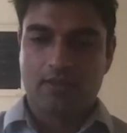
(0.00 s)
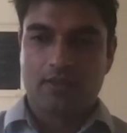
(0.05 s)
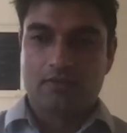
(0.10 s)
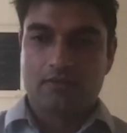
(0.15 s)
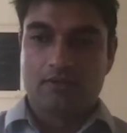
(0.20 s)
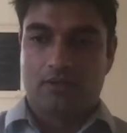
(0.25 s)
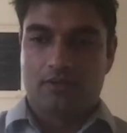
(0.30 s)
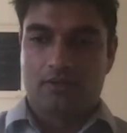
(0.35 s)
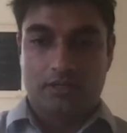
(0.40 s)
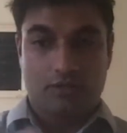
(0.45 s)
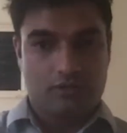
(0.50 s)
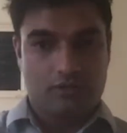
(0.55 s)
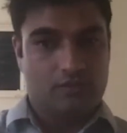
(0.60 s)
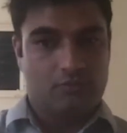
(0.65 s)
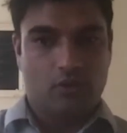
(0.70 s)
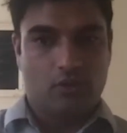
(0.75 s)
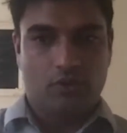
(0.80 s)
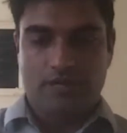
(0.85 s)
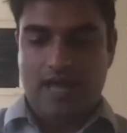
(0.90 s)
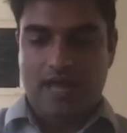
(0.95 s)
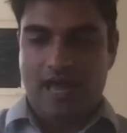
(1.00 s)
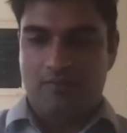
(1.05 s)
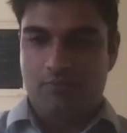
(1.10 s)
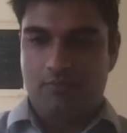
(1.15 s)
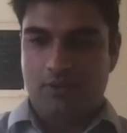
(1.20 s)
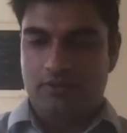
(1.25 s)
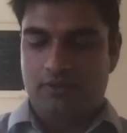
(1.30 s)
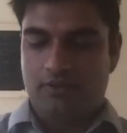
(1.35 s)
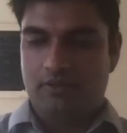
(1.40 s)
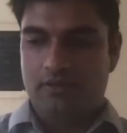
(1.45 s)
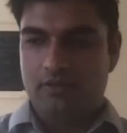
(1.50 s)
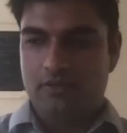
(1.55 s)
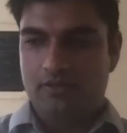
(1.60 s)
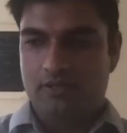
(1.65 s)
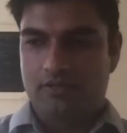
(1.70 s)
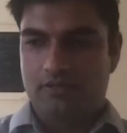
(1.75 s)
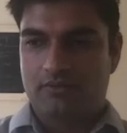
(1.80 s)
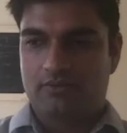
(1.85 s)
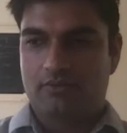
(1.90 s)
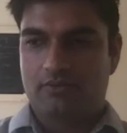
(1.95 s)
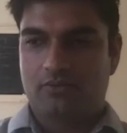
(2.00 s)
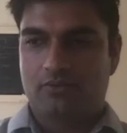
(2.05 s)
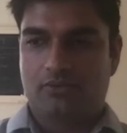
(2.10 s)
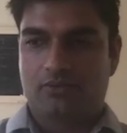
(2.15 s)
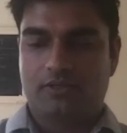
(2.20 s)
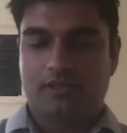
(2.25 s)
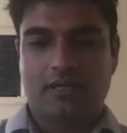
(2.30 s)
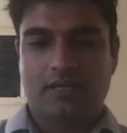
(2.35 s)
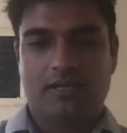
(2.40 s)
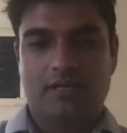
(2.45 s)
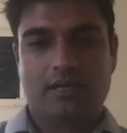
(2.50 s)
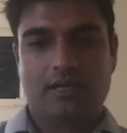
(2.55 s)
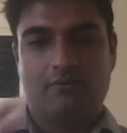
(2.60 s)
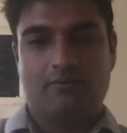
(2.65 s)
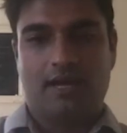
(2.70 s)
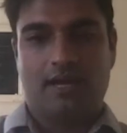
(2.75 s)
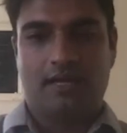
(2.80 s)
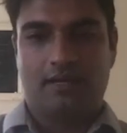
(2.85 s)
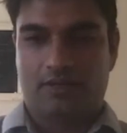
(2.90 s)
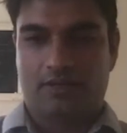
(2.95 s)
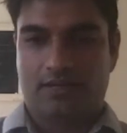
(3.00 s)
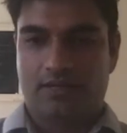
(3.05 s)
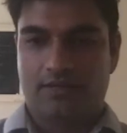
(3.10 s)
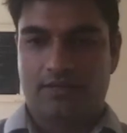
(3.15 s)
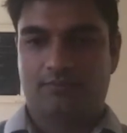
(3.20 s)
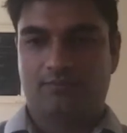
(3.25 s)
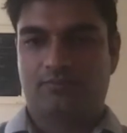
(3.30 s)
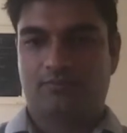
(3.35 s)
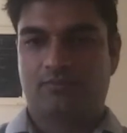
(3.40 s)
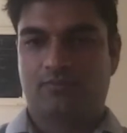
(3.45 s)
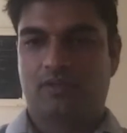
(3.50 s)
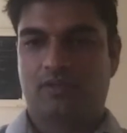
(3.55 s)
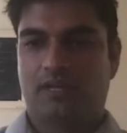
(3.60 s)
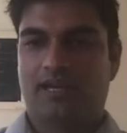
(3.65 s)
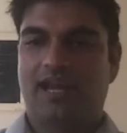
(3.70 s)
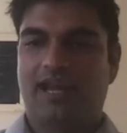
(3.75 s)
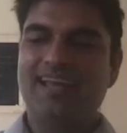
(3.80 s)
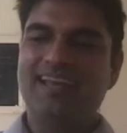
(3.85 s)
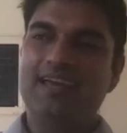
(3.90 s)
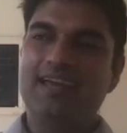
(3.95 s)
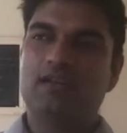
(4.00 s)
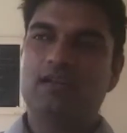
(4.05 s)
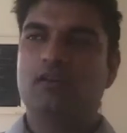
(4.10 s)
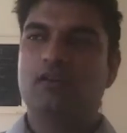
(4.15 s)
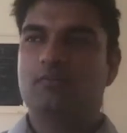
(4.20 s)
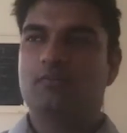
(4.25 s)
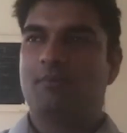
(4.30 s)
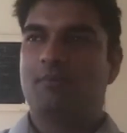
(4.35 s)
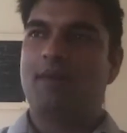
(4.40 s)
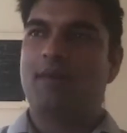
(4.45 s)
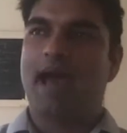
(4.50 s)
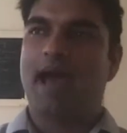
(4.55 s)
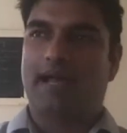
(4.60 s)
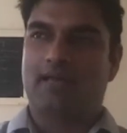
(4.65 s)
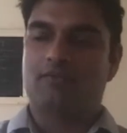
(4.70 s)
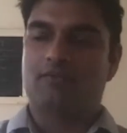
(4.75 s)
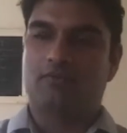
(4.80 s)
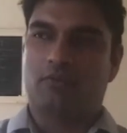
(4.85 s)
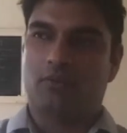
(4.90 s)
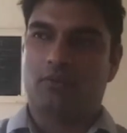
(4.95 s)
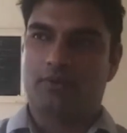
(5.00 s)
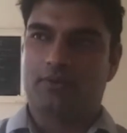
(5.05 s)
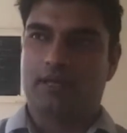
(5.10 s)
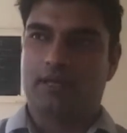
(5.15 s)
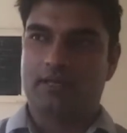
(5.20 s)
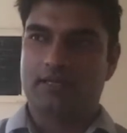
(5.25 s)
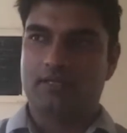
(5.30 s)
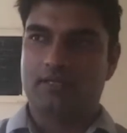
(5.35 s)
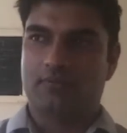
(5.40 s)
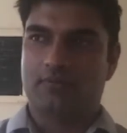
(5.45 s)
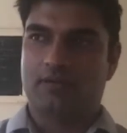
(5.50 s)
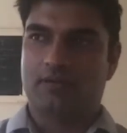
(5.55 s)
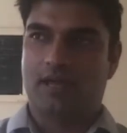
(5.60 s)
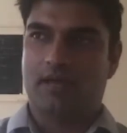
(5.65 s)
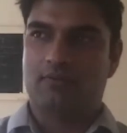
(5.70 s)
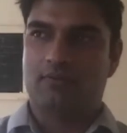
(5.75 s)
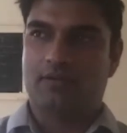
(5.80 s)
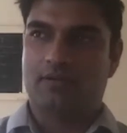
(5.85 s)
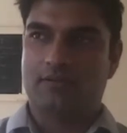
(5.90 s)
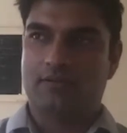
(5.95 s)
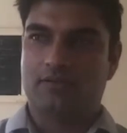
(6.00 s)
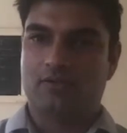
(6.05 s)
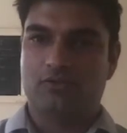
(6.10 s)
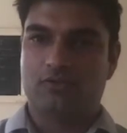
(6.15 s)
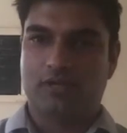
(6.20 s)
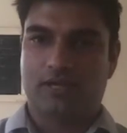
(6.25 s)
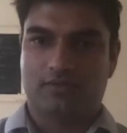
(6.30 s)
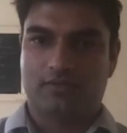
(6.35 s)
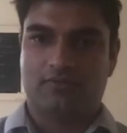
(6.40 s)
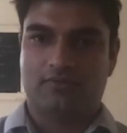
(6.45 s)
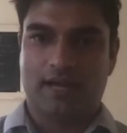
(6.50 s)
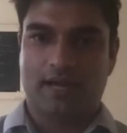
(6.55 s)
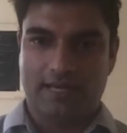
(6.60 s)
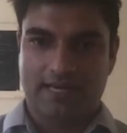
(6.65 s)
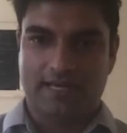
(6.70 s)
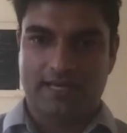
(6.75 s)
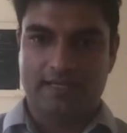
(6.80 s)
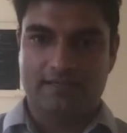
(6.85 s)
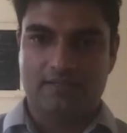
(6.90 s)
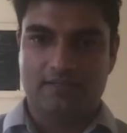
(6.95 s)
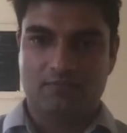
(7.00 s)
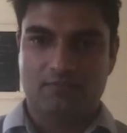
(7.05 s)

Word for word: So hugely important to have both of those individuals in. And then finally, and I get a little bit of back and forth on this when I when I suggest finance,